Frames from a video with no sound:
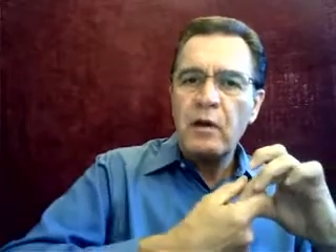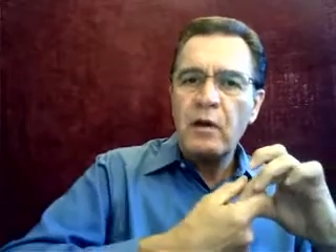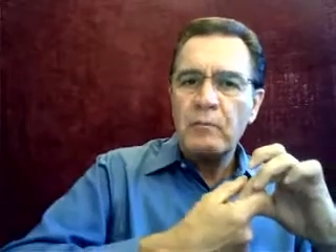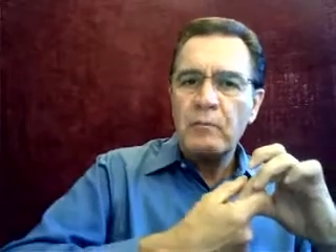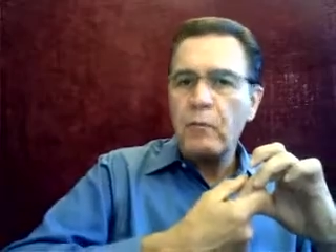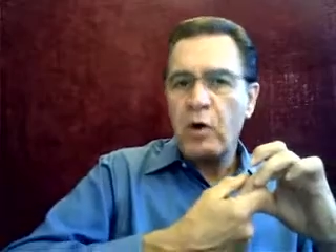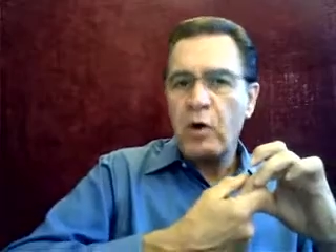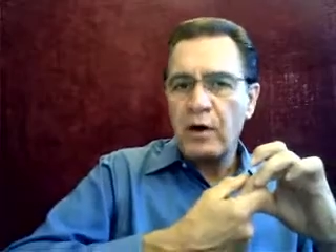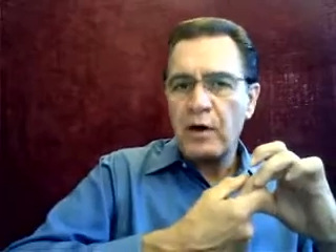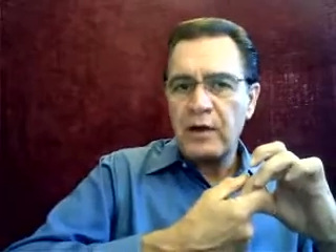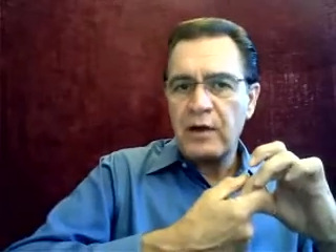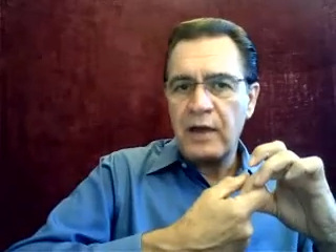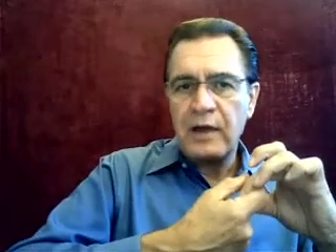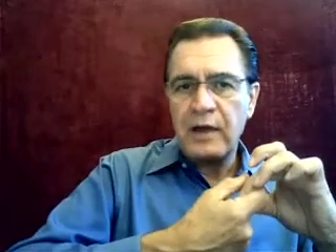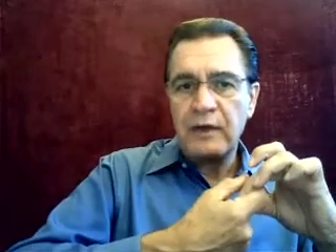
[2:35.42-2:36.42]
on
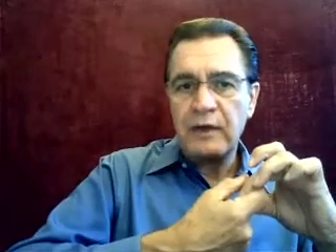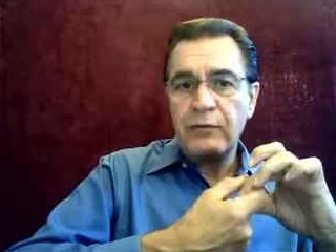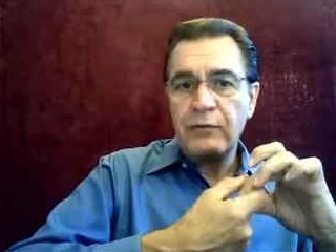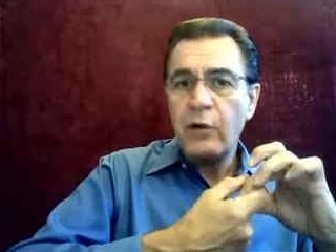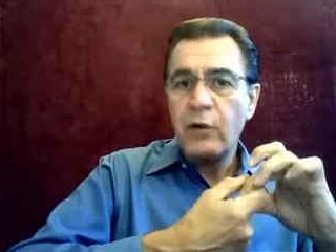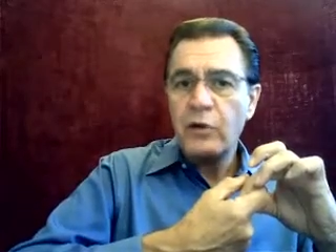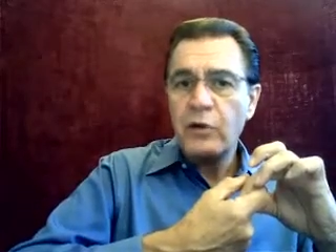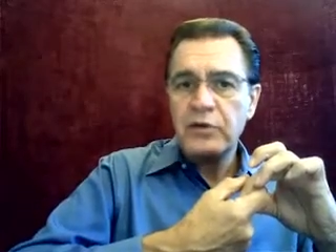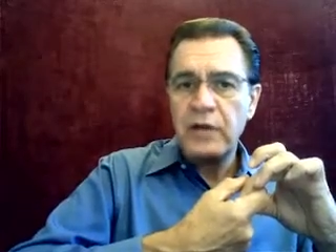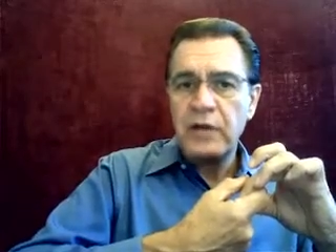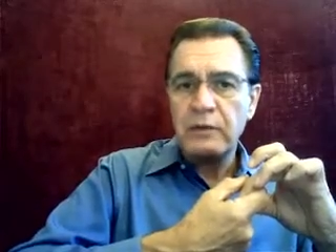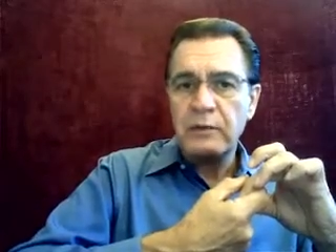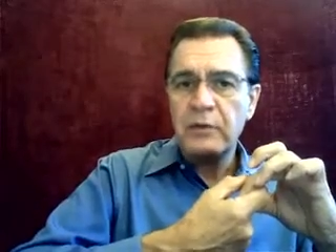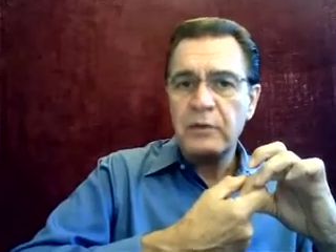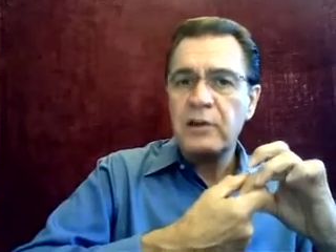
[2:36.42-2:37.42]
a false
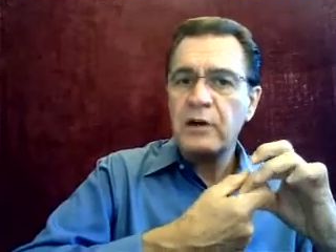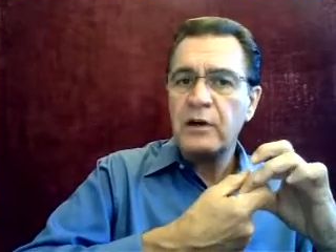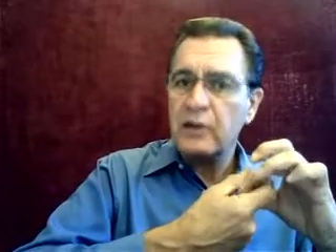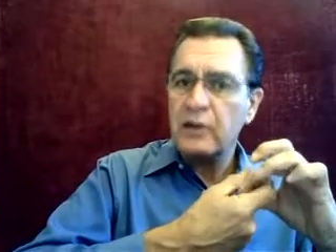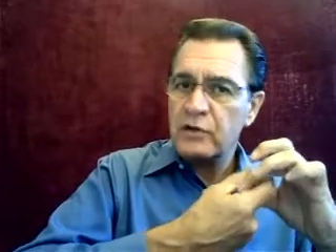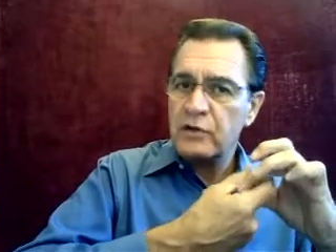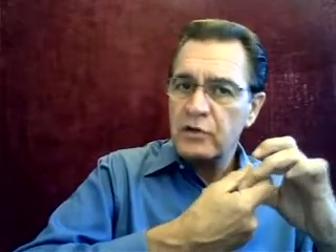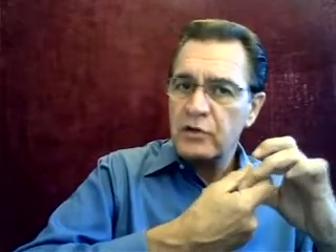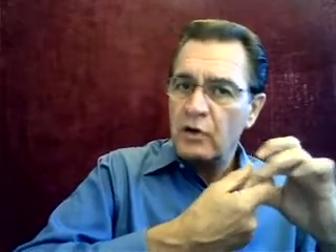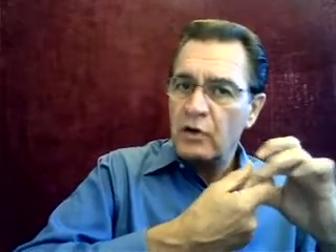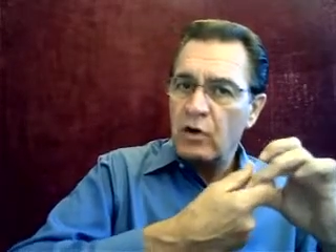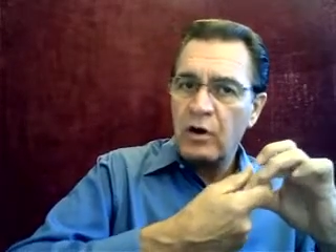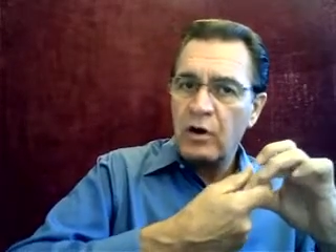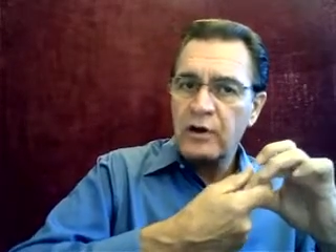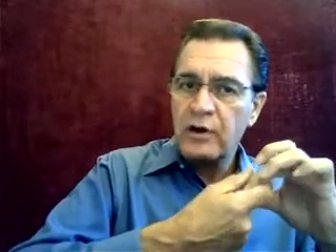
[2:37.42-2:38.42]
statement than it is
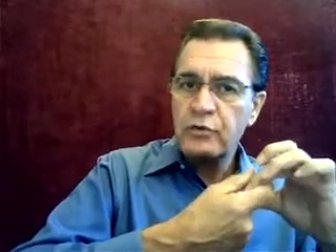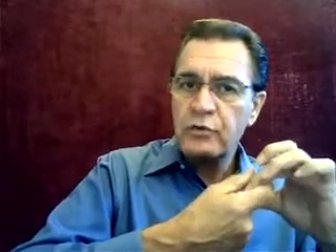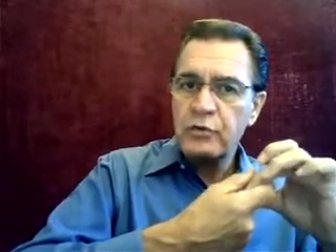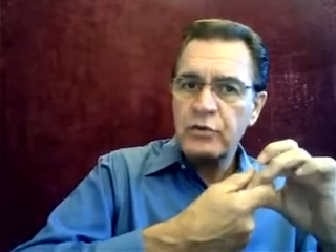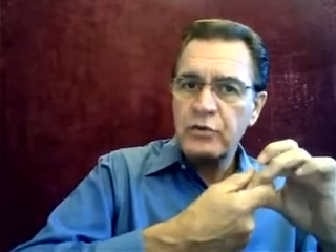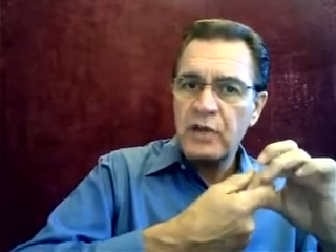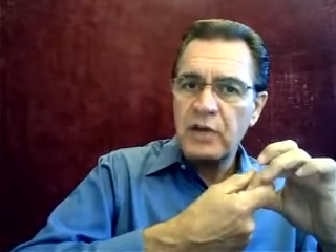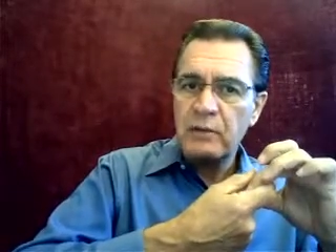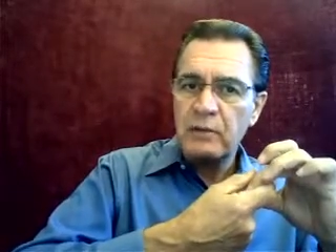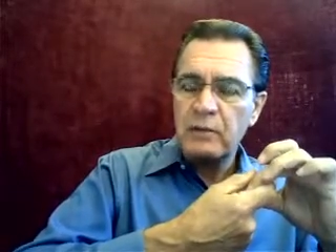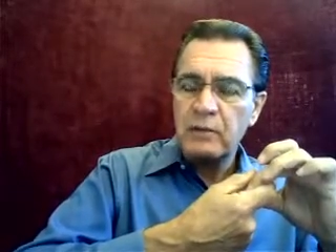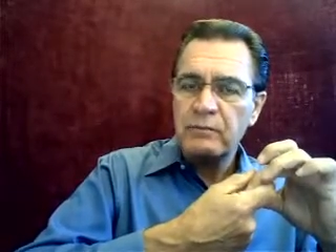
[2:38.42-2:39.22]
on a true statement.